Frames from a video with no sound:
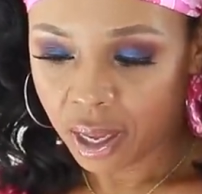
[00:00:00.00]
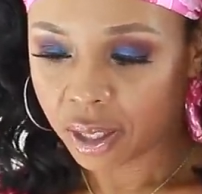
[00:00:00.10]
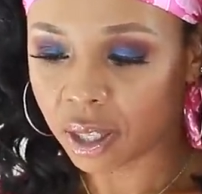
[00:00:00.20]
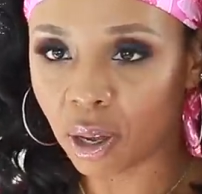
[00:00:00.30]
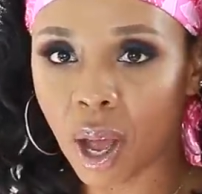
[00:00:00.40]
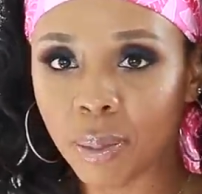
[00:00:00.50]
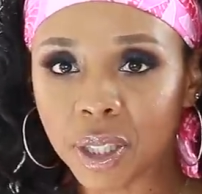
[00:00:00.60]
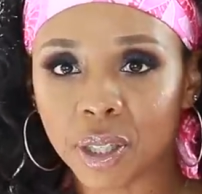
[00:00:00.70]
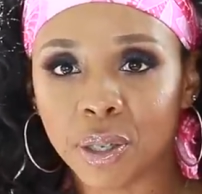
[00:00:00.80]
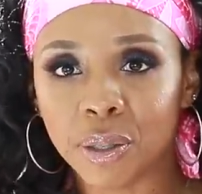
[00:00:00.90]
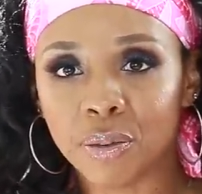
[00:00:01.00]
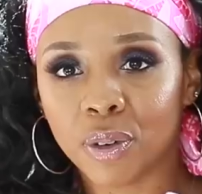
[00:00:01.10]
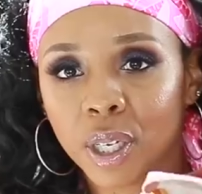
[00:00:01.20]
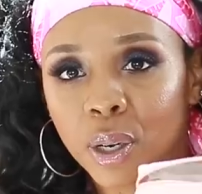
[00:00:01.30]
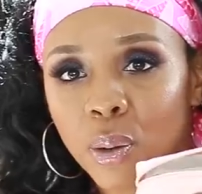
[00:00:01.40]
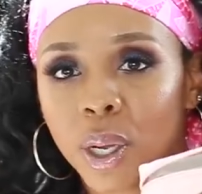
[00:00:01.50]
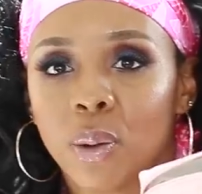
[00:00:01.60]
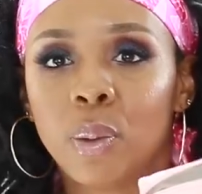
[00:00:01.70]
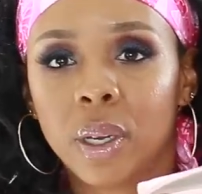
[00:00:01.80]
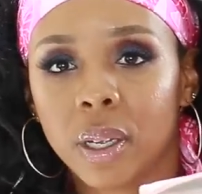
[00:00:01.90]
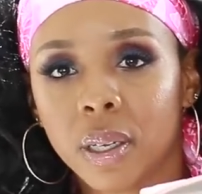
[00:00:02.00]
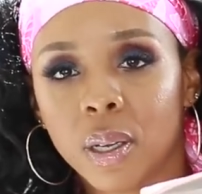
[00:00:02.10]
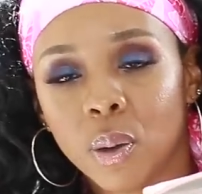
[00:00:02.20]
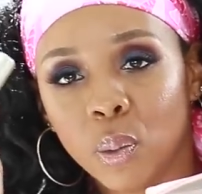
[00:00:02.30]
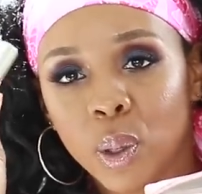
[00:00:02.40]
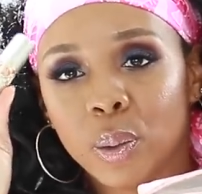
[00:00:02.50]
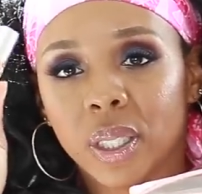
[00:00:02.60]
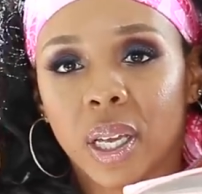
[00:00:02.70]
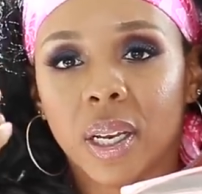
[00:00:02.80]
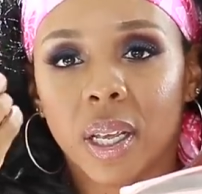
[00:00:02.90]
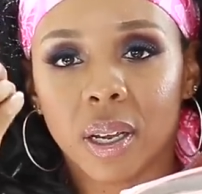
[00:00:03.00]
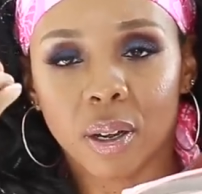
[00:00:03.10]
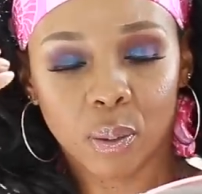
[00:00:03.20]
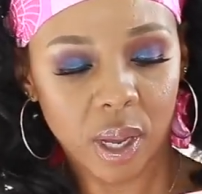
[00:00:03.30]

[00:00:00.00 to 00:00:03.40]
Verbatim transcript: So I'm going to show you really quick what, what was in here.